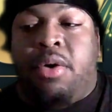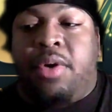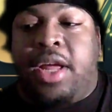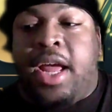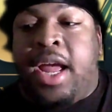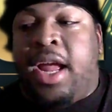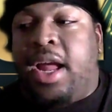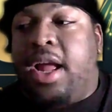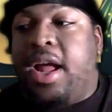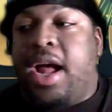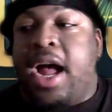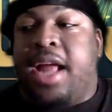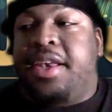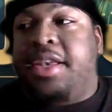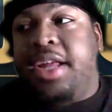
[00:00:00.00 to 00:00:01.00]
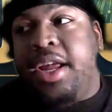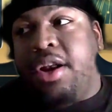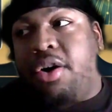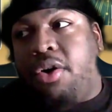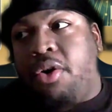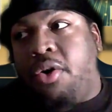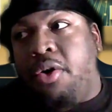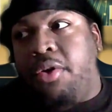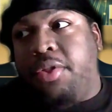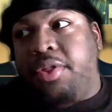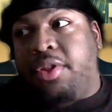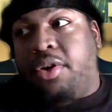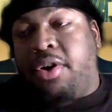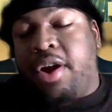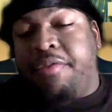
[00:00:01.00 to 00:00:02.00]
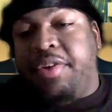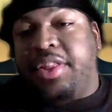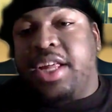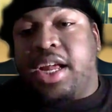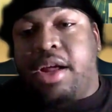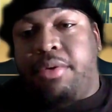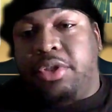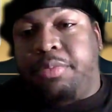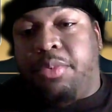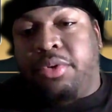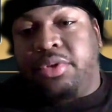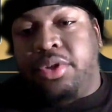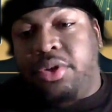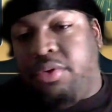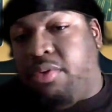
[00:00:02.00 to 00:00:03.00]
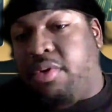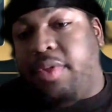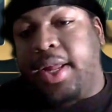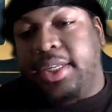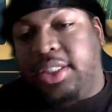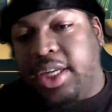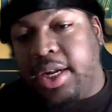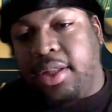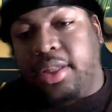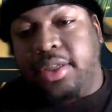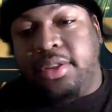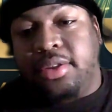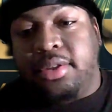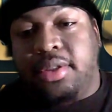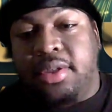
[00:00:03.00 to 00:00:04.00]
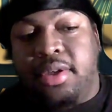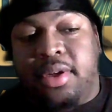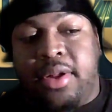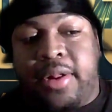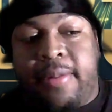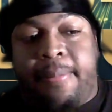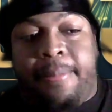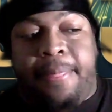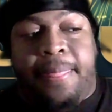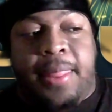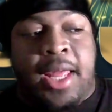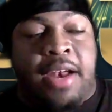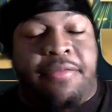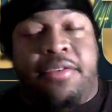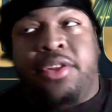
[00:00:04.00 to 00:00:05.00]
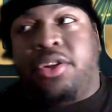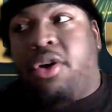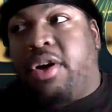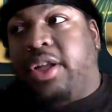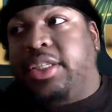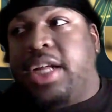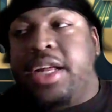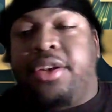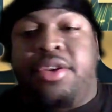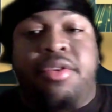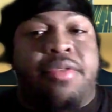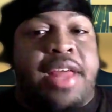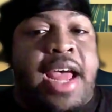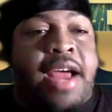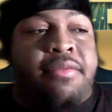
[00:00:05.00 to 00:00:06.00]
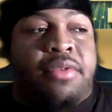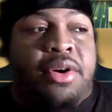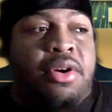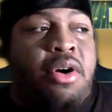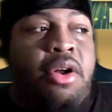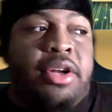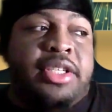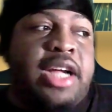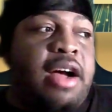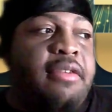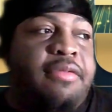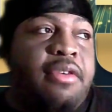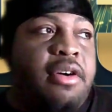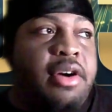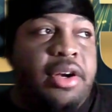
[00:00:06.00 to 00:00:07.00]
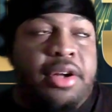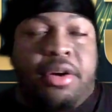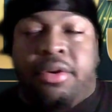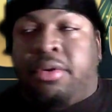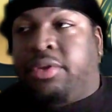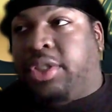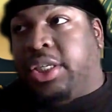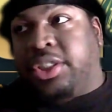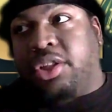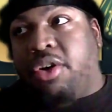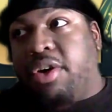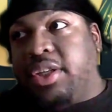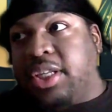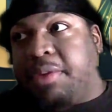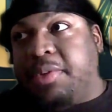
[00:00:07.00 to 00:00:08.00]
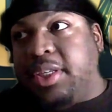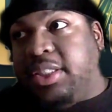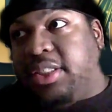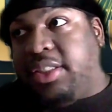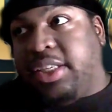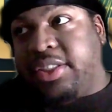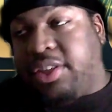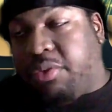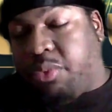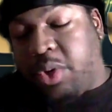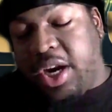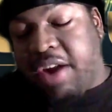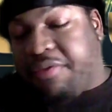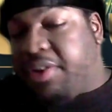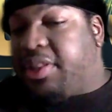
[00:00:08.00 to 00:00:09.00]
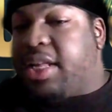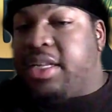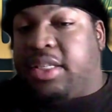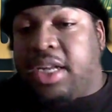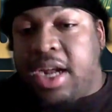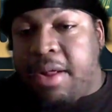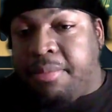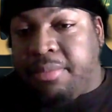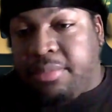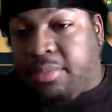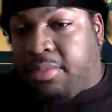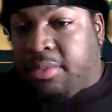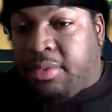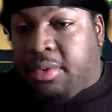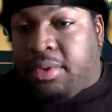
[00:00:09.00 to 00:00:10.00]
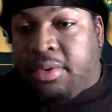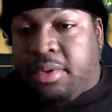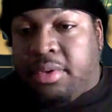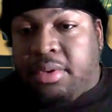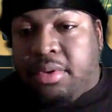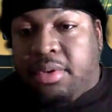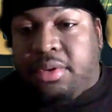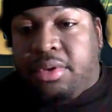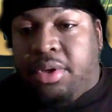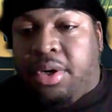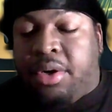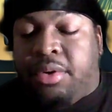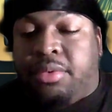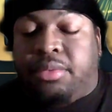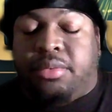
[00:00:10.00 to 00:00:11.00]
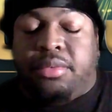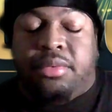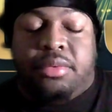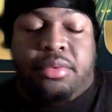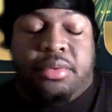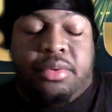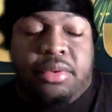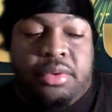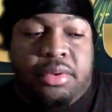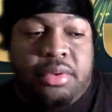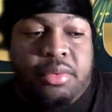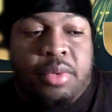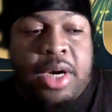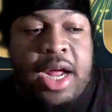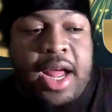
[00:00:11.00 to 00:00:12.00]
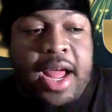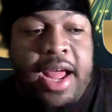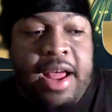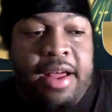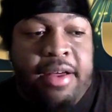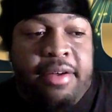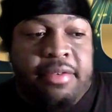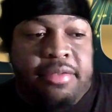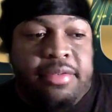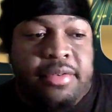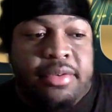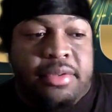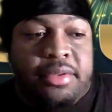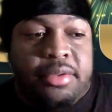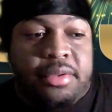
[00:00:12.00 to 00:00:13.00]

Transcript: okay, I did all, all everything I was supposed to do on that checklist. And if as long as I do that, regardless how far it goes, as long as I'm consistent with everything that I'm you know, what I have